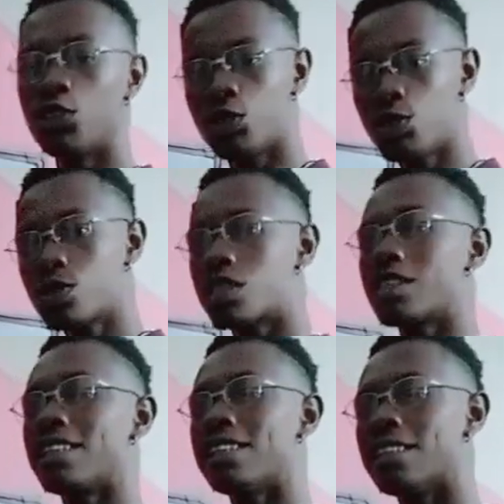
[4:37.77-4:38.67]
Used
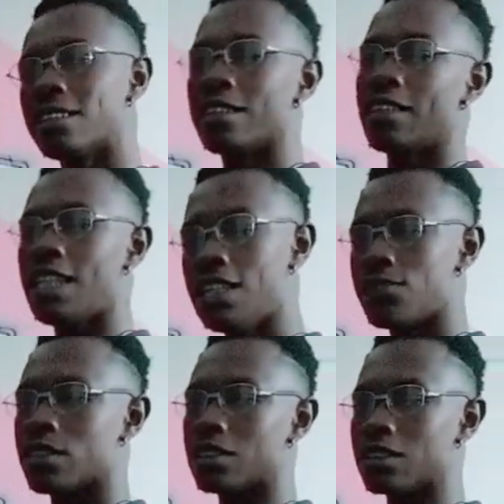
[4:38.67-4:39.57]
in the
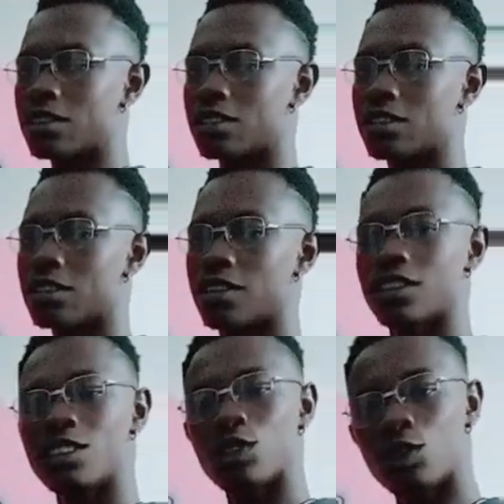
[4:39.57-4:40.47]
evening.
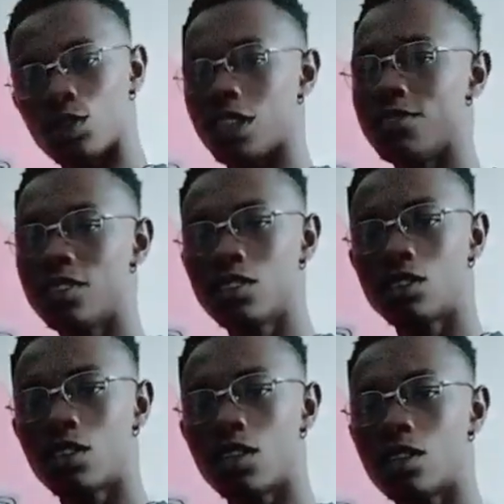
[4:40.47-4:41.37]
Good evening,
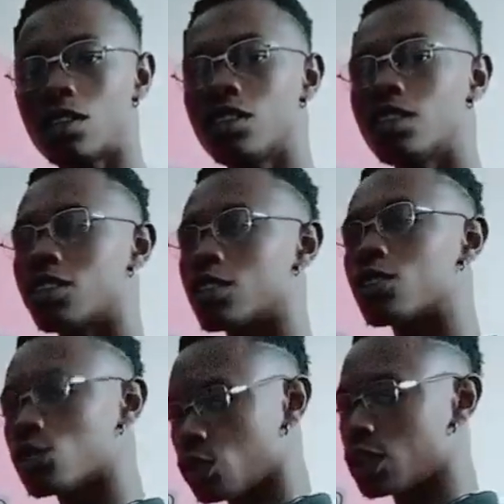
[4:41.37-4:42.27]
sir.
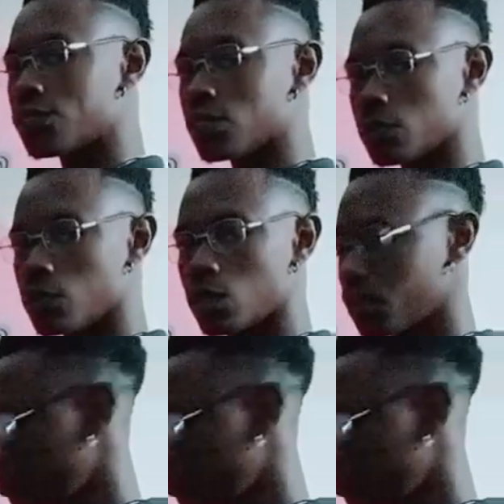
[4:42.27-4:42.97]
Good evening, ma'am.